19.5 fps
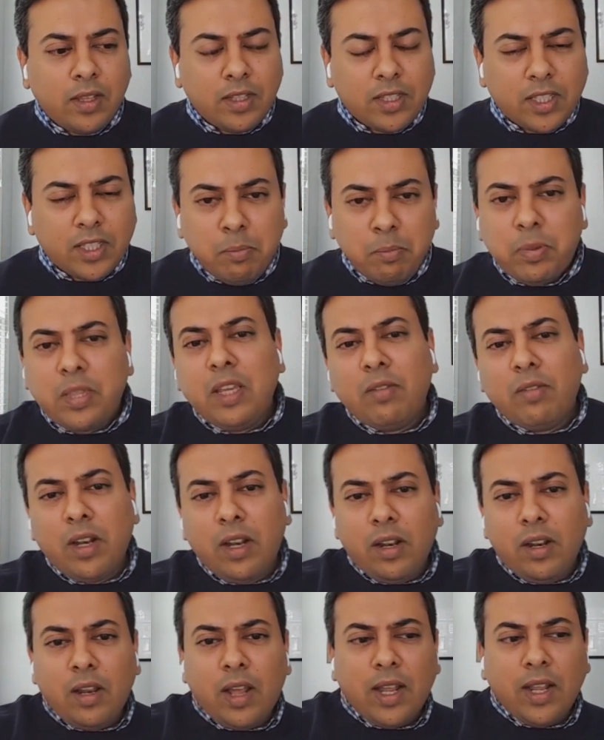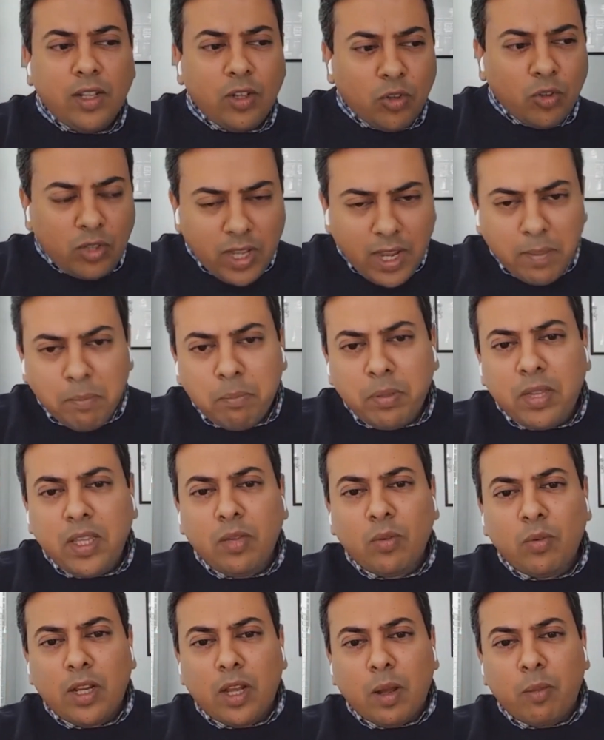The sympathy will, and you know, the
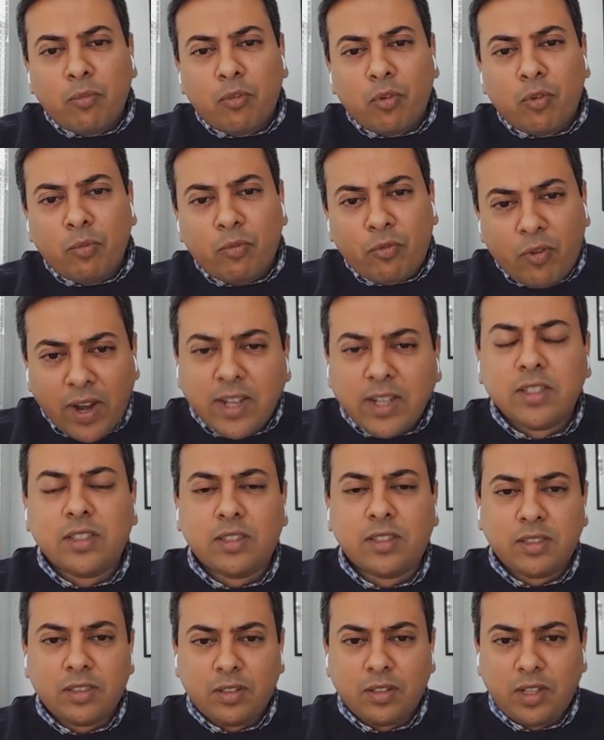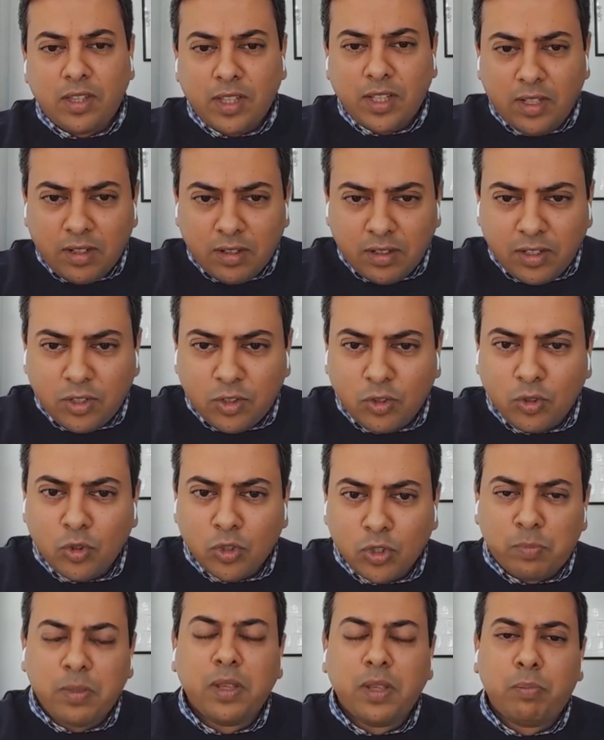empathy will come from friends and the, you know,
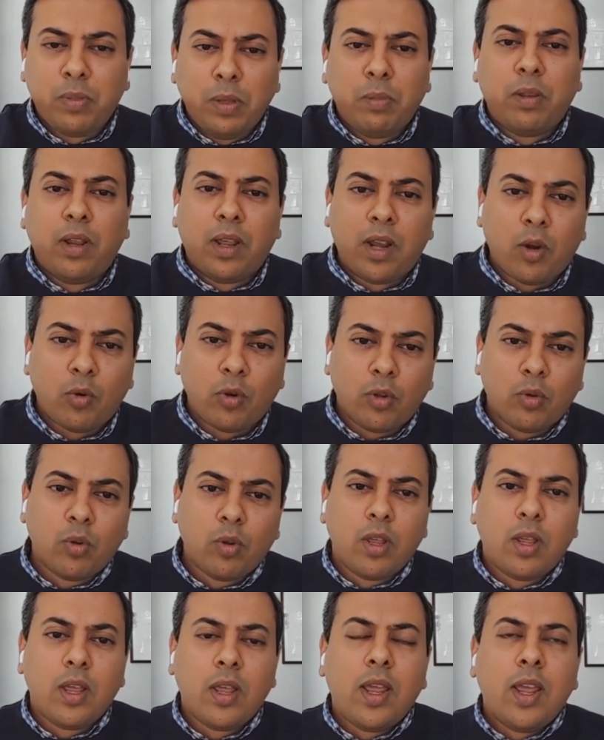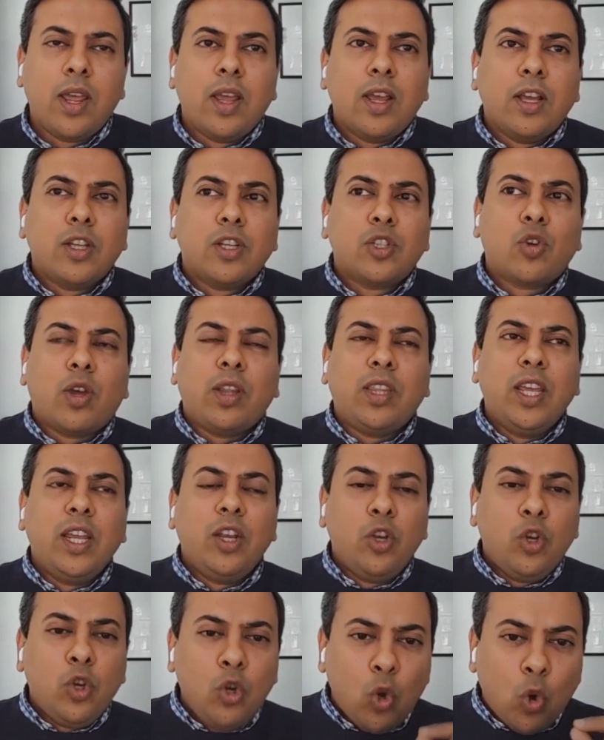those people around you. So I
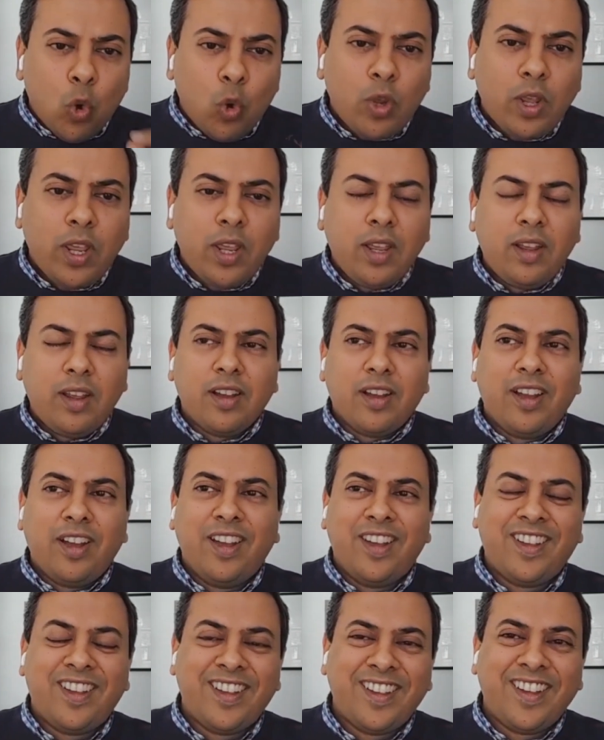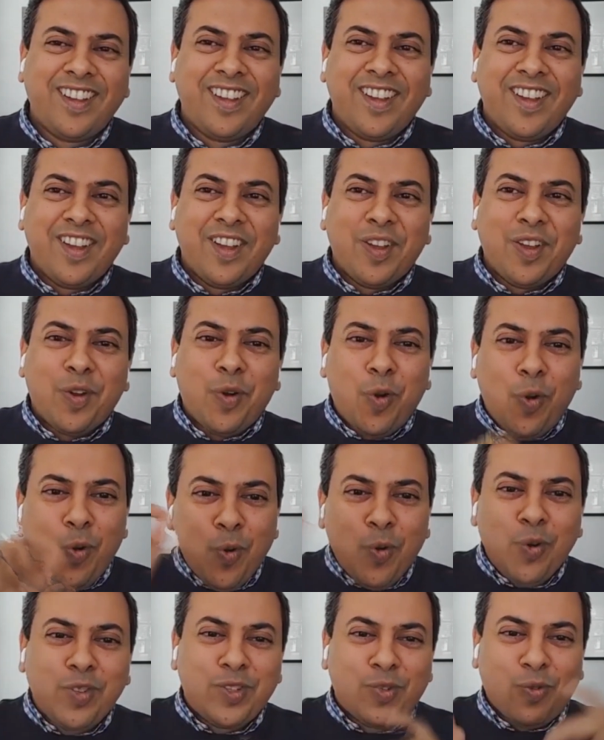think knowing
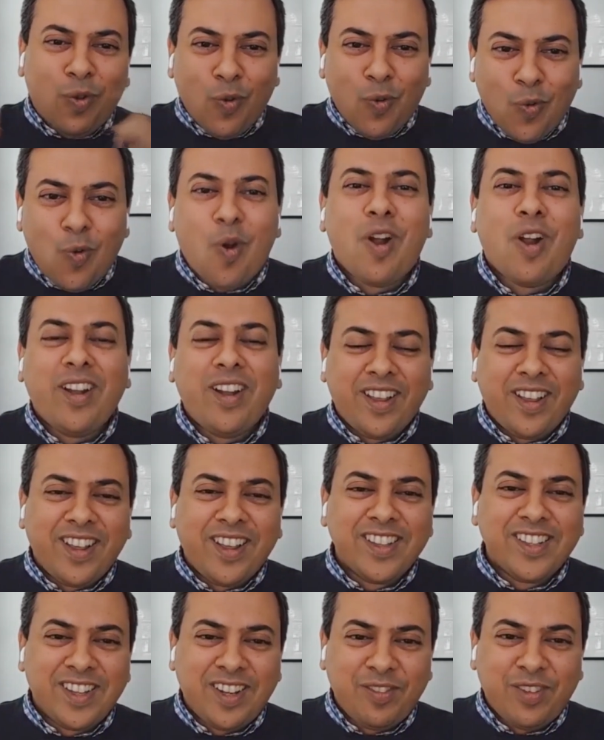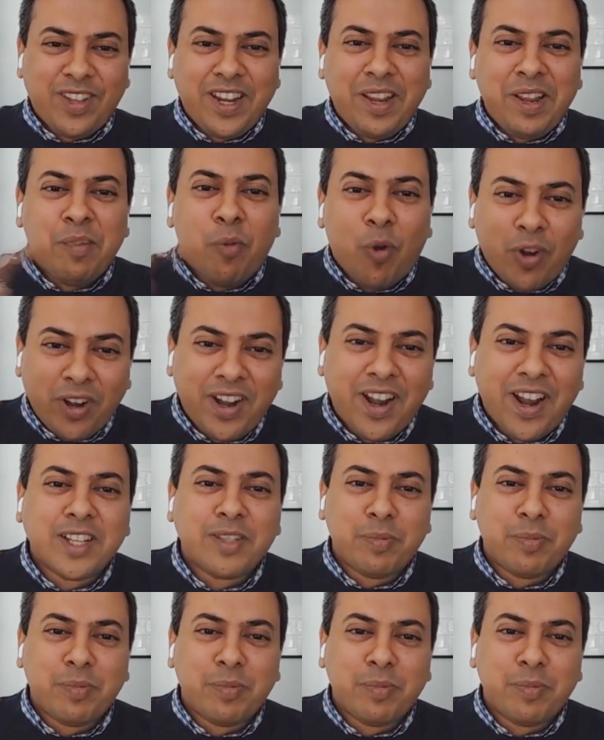who's for what is a very important